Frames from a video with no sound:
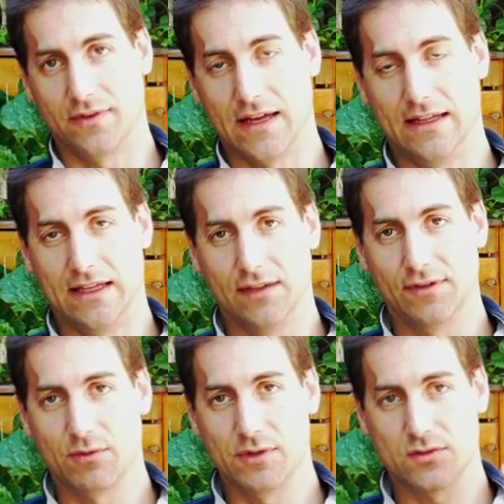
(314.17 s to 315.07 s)
And if
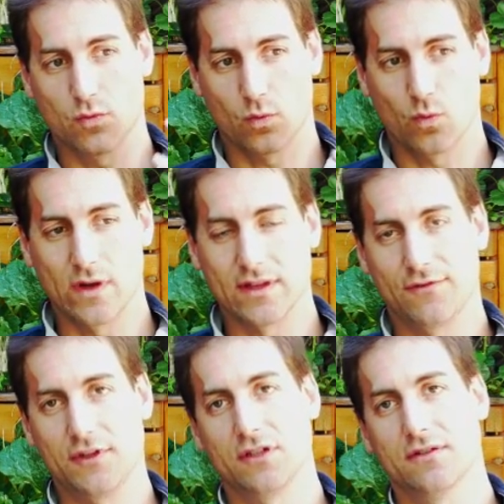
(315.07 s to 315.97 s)
there is one
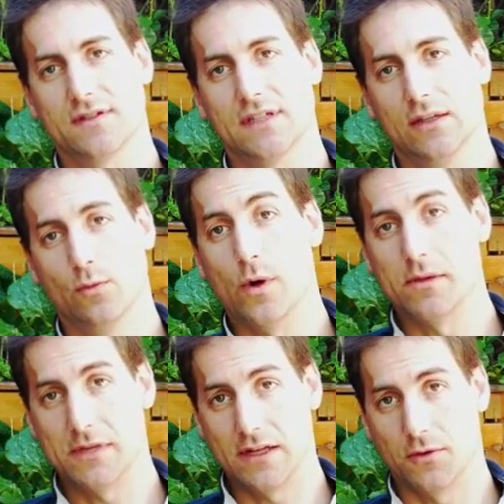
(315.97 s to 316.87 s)
deficiency in
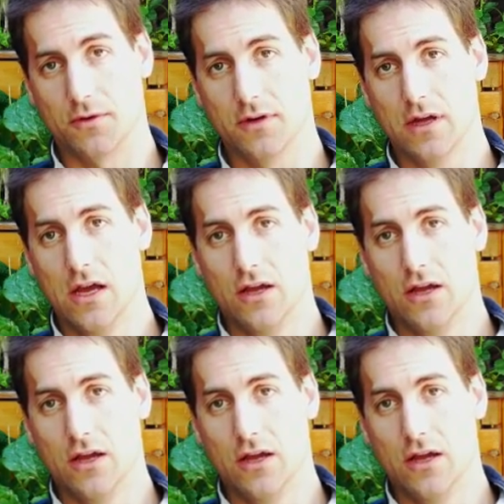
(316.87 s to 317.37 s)
one mineral,